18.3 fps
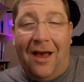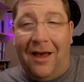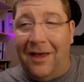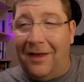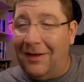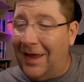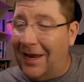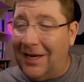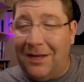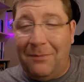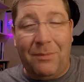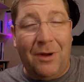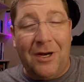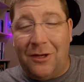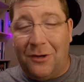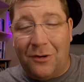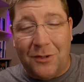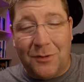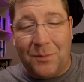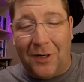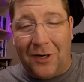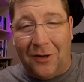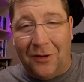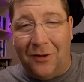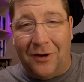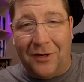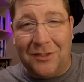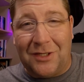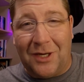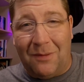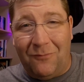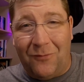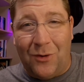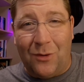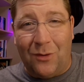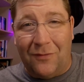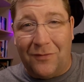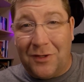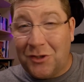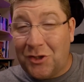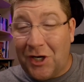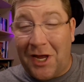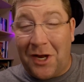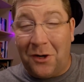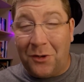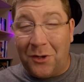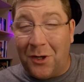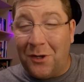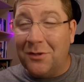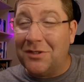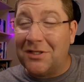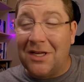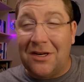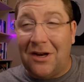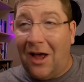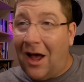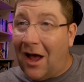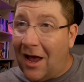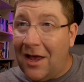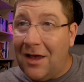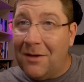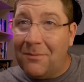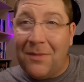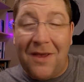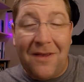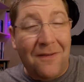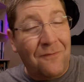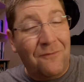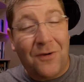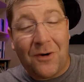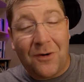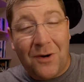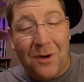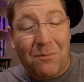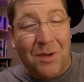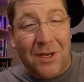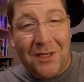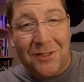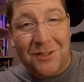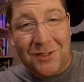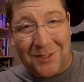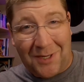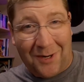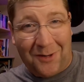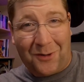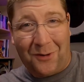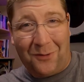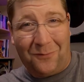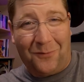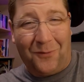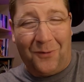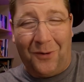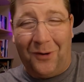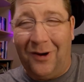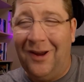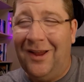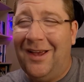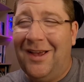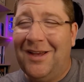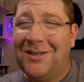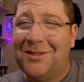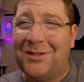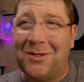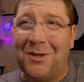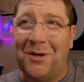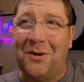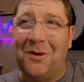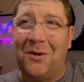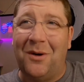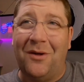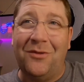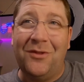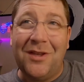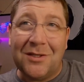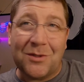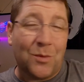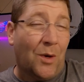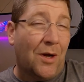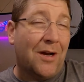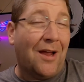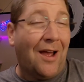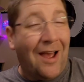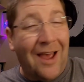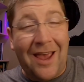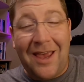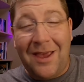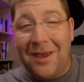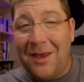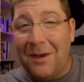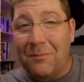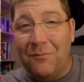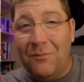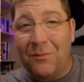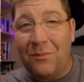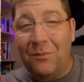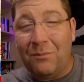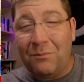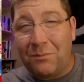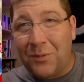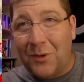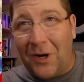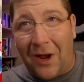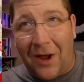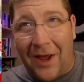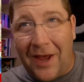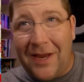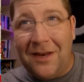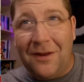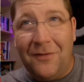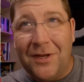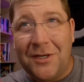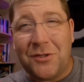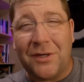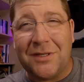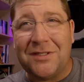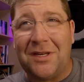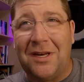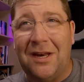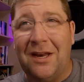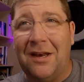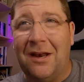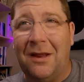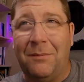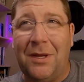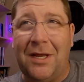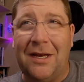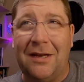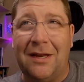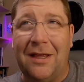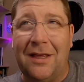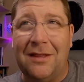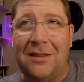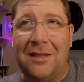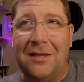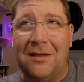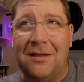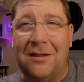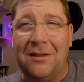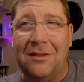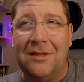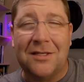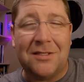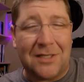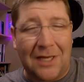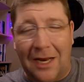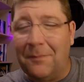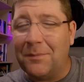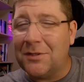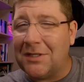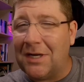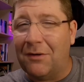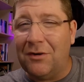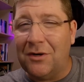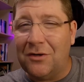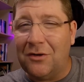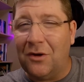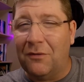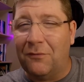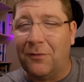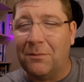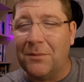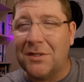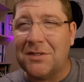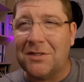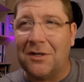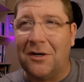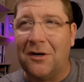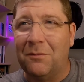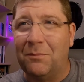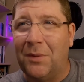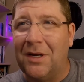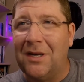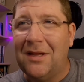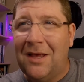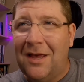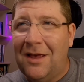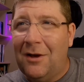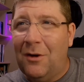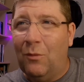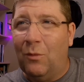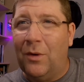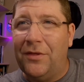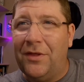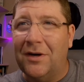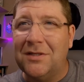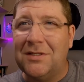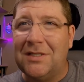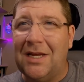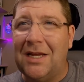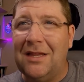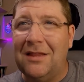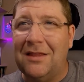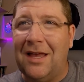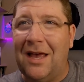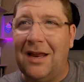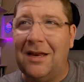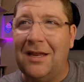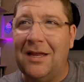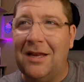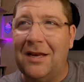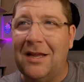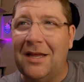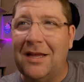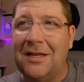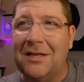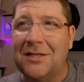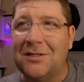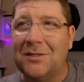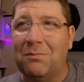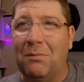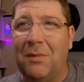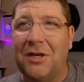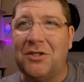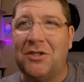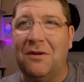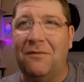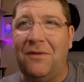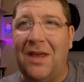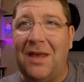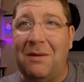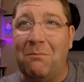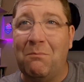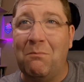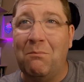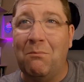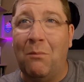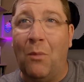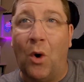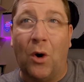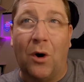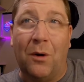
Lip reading: anybody who's been a longtime viewer of the channel knows that I am a very big sucker for. So this one I am kind of interested in. I mean, the setup sounded good from the start, but when they're saying that it is much of a more